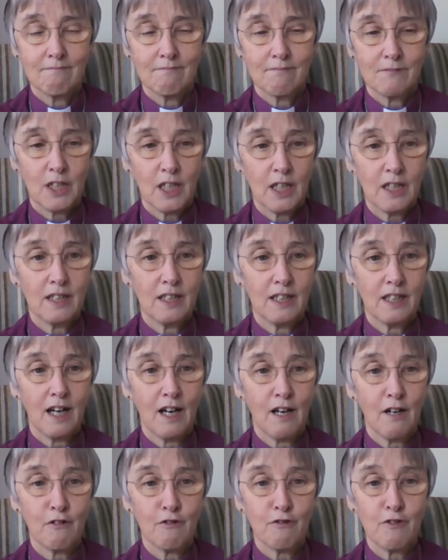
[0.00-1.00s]
Turn
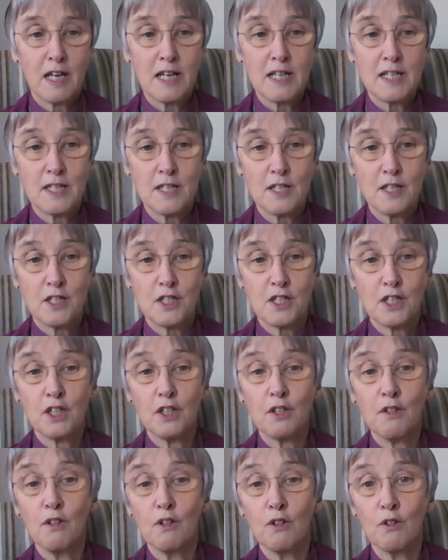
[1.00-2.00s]
our faces to
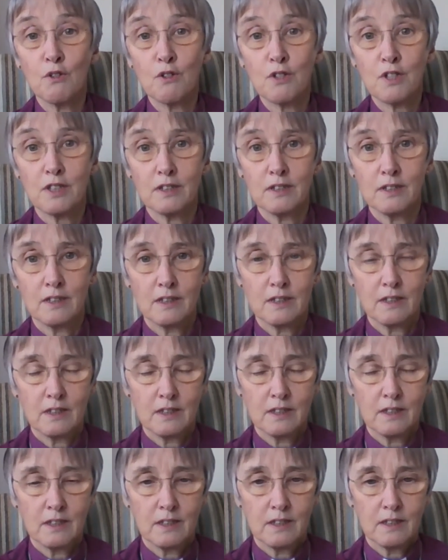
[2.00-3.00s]
you, Lord.
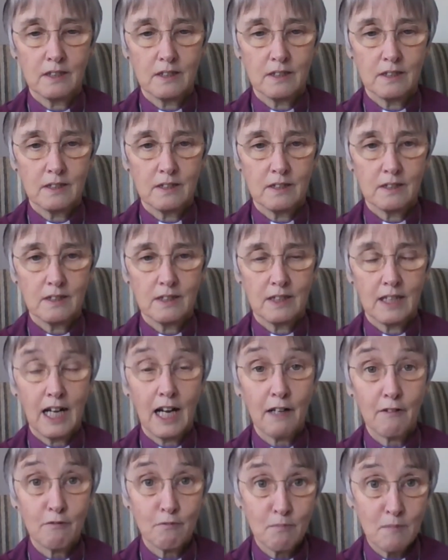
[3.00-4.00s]

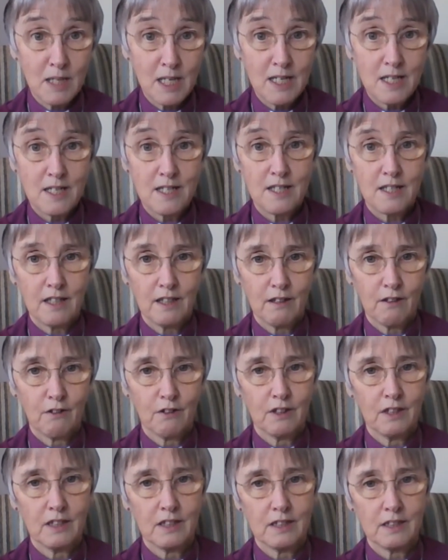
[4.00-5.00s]
Have mercy
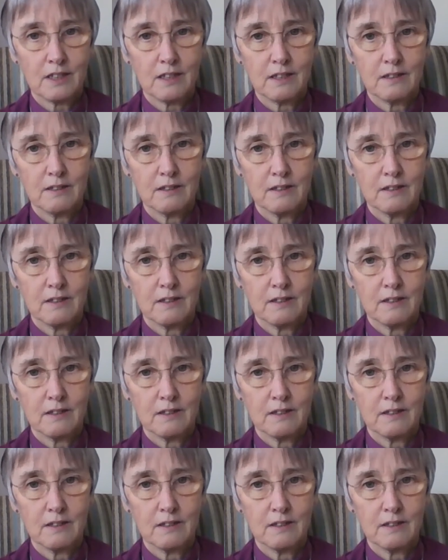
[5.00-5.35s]
on us.